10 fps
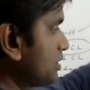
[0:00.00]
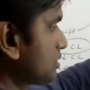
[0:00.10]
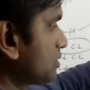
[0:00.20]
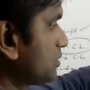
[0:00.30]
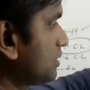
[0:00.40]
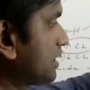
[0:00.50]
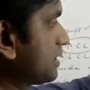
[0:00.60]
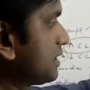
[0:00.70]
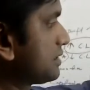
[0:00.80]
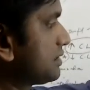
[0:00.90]
So
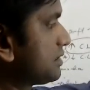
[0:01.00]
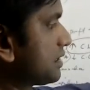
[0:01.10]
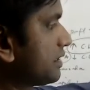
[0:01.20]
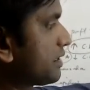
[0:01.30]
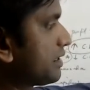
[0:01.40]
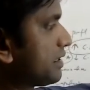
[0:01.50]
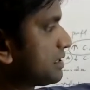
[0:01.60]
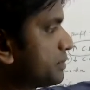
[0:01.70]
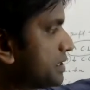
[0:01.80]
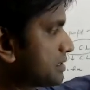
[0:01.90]
decrease in central
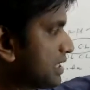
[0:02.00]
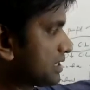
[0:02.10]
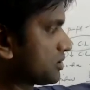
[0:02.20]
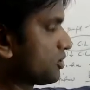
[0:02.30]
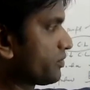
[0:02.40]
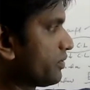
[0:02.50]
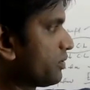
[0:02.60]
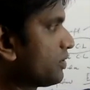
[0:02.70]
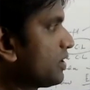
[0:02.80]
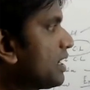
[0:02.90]
creditors means cash
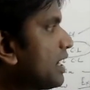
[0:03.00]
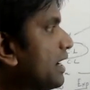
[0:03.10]
outflow,